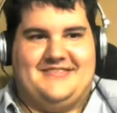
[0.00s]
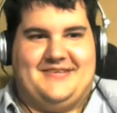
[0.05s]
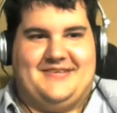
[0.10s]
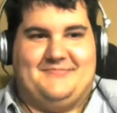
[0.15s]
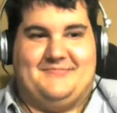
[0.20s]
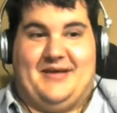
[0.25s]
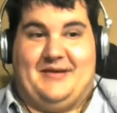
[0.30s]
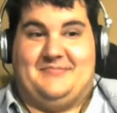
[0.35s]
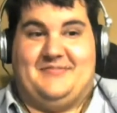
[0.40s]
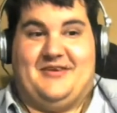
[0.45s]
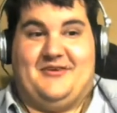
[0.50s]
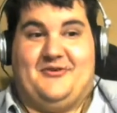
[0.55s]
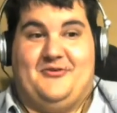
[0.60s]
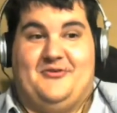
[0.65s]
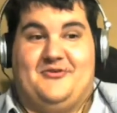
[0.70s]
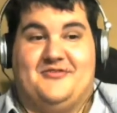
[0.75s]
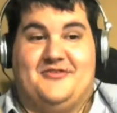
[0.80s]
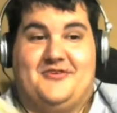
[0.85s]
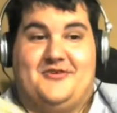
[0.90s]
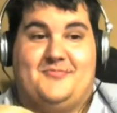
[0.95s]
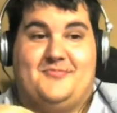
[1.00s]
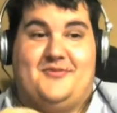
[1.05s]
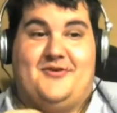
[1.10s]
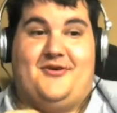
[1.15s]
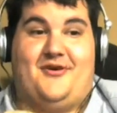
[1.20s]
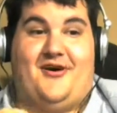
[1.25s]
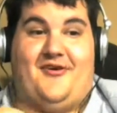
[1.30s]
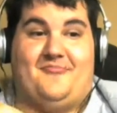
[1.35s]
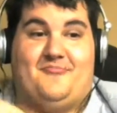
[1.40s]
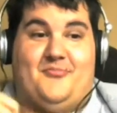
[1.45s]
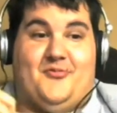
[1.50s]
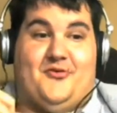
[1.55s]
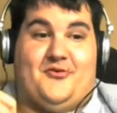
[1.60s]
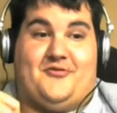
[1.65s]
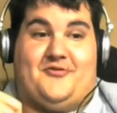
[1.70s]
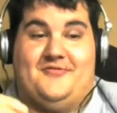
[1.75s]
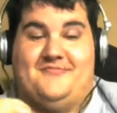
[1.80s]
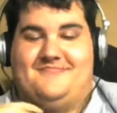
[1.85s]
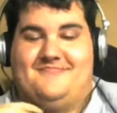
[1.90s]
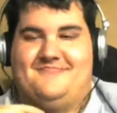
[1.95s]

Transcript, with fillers: Sometimes I go a little bit off book.